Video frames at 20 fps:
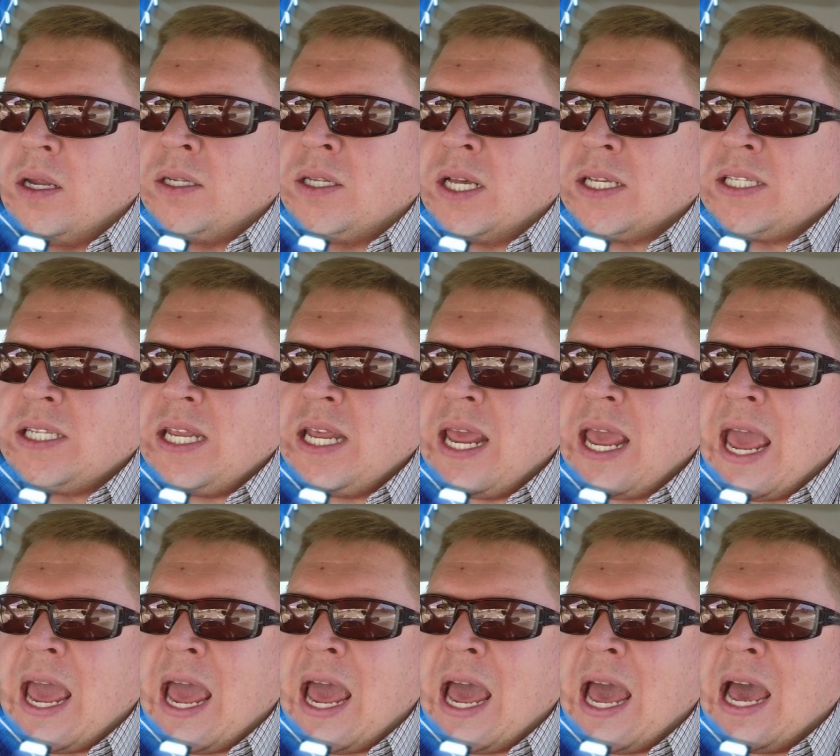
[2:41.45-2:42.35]
Does he
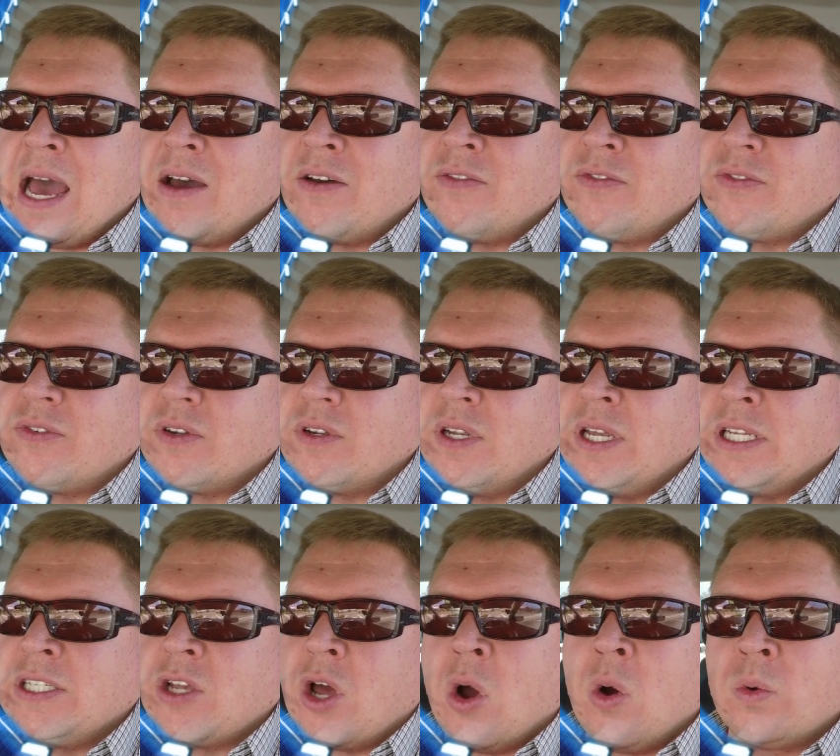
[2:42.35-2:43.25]
have
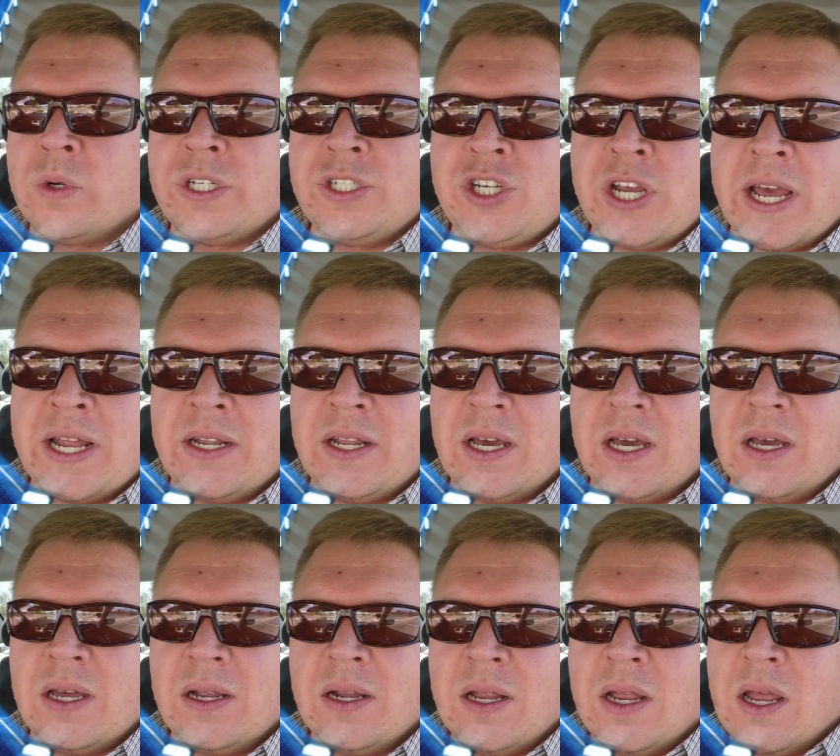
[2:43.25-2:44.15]
his own
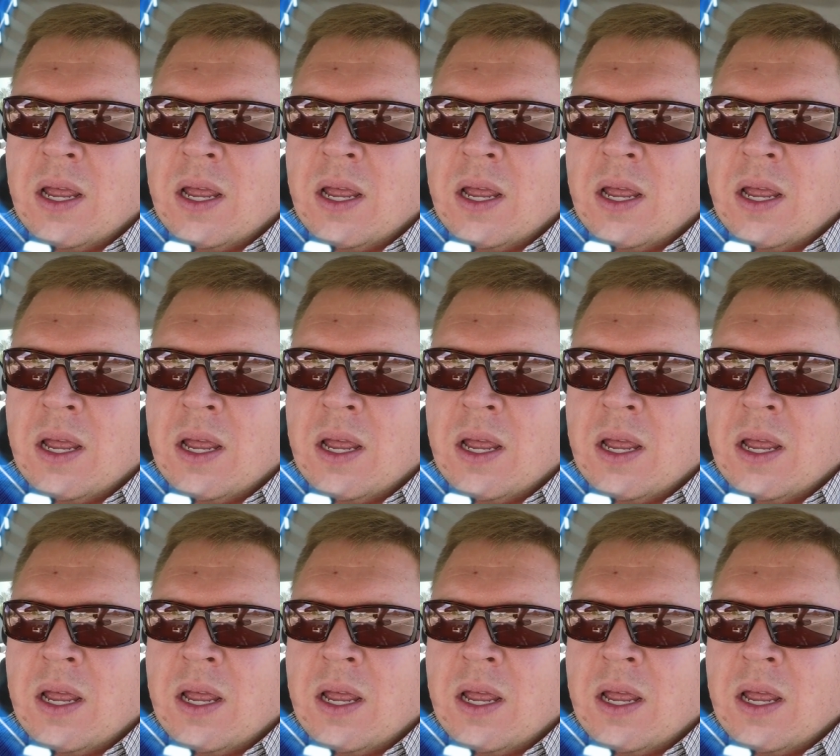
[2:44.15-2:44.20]
agenda?